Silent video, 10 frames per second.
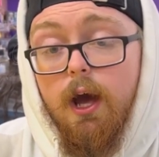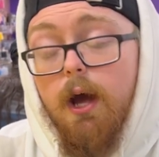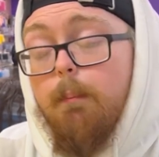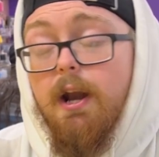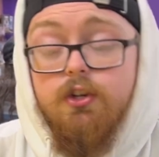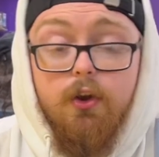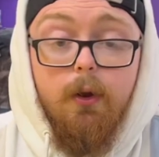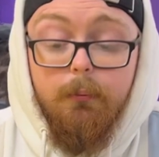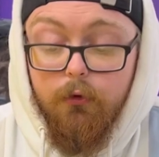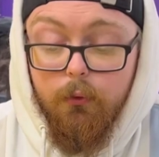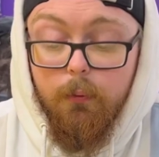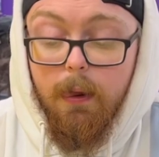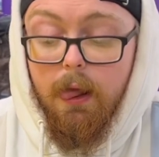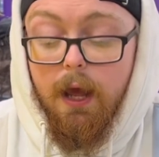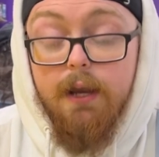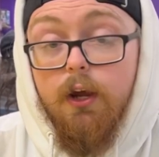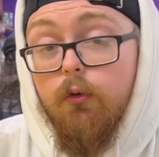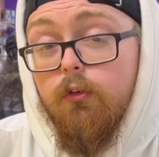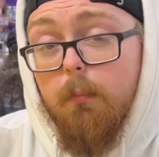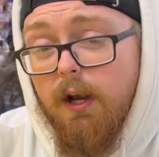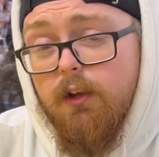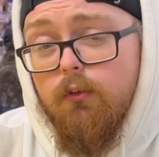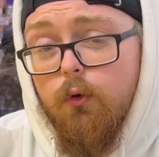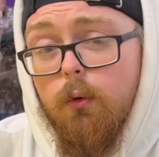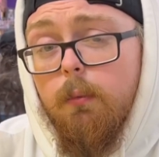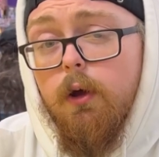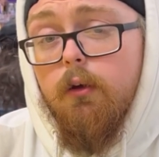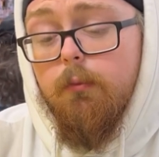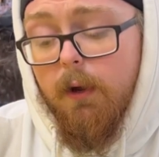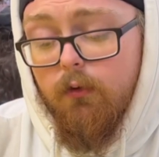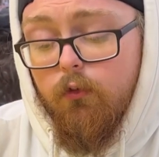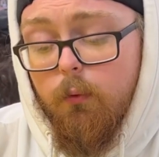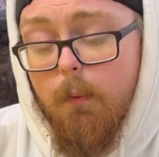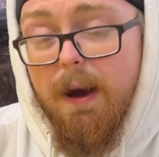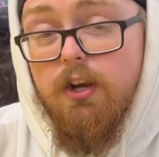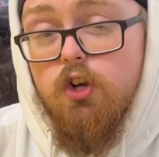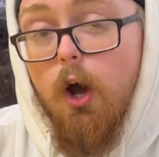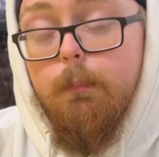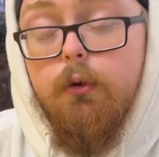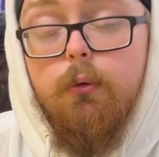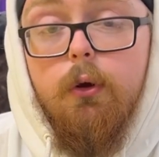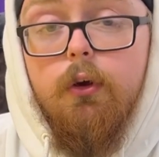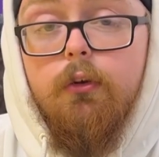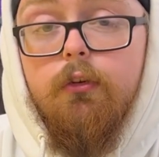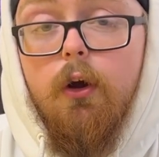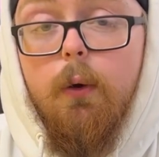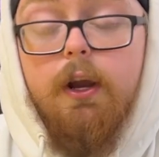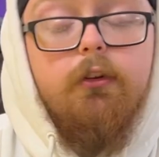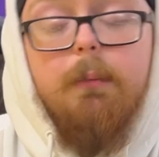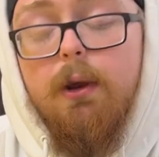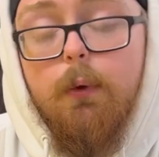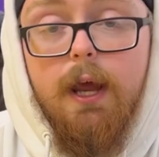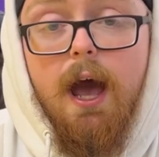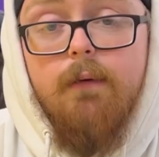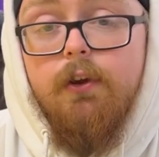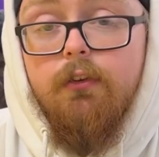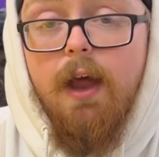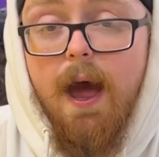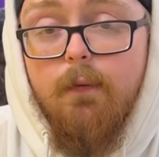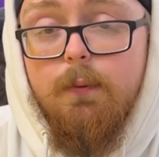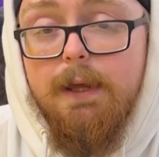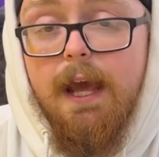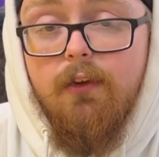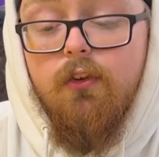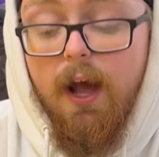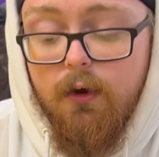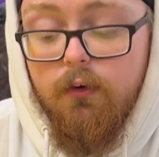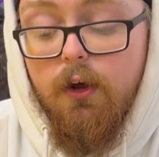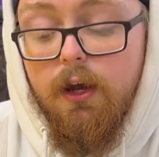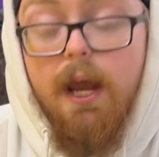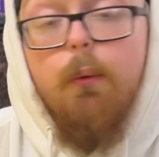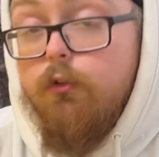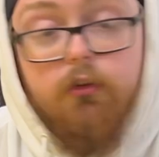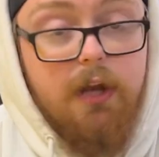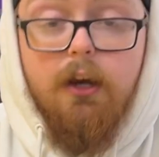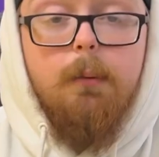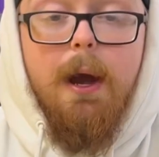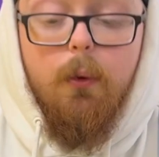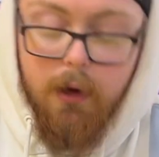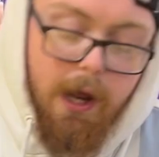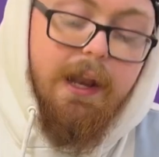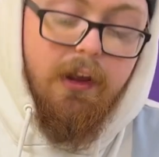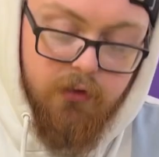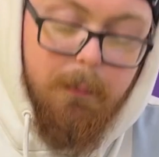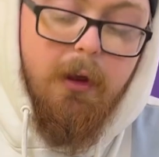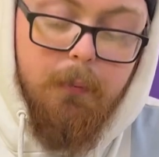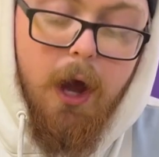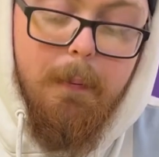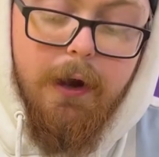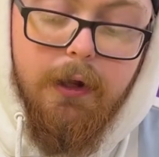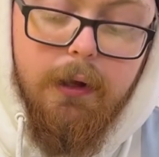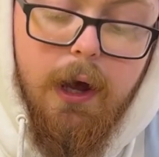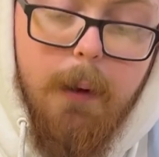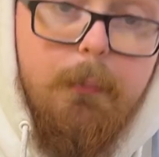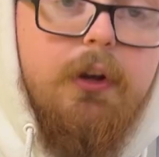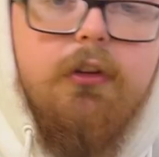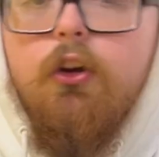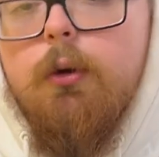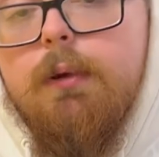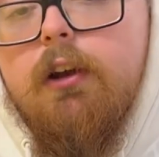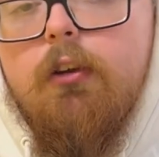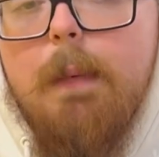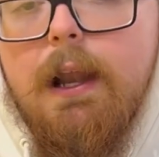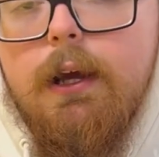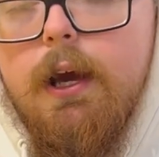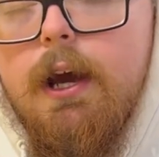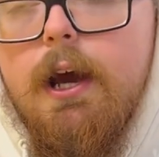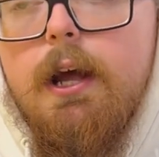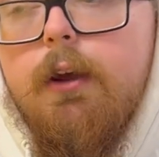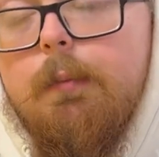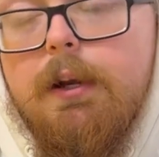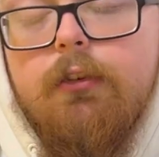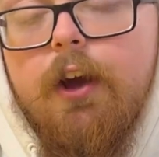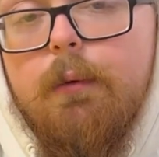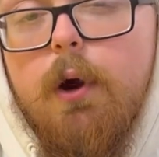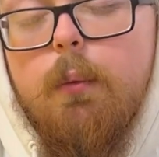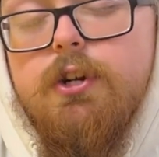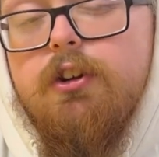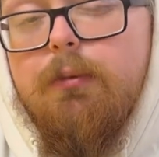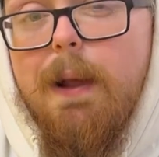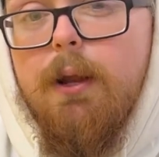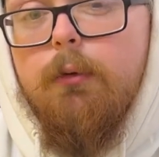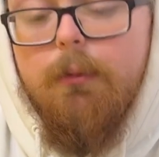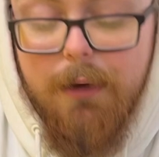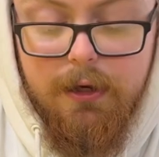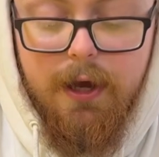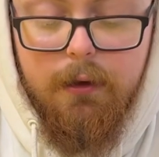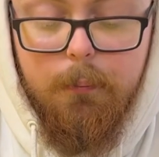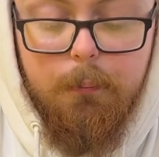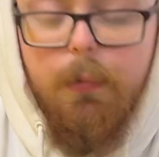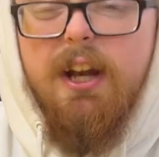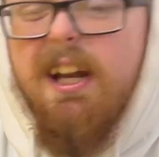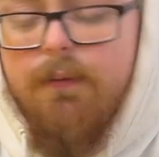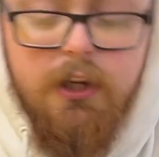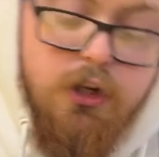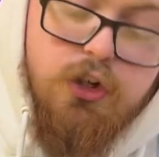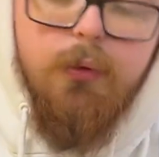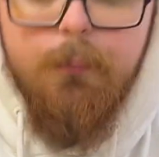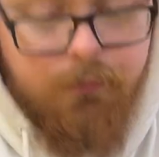banish the top 2, and then go Smiting Storm will banish up to, so it doesn't matter what they have, it doesn't have to be exact, it will just deck them out, and that's the best part about it. But this could be a Dispelling. There's many a time where I wish Dispelling was in my deck, but I didn't have any issue. So